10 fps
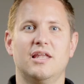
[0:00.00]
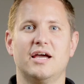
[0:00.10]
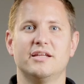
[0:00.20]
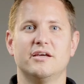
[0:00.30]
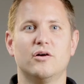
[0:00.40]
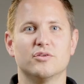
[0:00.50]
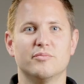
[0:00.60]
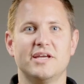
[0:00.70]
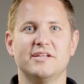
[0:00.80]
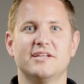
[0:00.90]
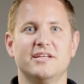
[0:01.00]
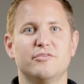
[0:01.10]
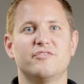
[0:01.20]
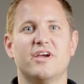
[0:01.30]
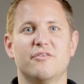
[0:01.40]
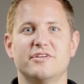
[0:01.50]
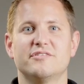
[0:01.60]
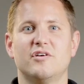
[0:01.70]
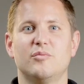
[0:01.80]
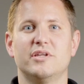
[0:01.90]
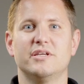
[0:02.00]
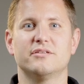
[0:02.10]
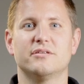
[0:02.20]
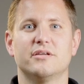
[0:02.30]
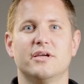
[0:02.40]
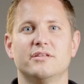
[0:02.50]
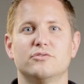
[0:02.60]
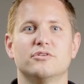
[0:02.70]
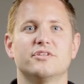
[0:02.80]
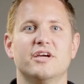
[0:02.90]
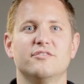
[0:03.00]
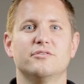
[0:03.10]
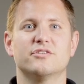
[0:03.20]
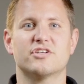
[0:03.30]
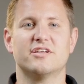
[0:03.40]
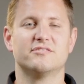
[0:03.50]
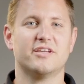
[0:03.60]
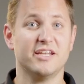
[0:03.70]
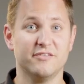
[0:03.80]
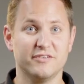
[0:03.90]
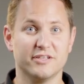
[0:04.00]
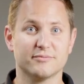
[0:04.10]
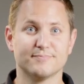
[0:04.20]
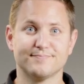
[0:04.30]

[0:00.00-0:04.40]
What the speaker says: line automatically with every saw blade and do not have to adjust anything.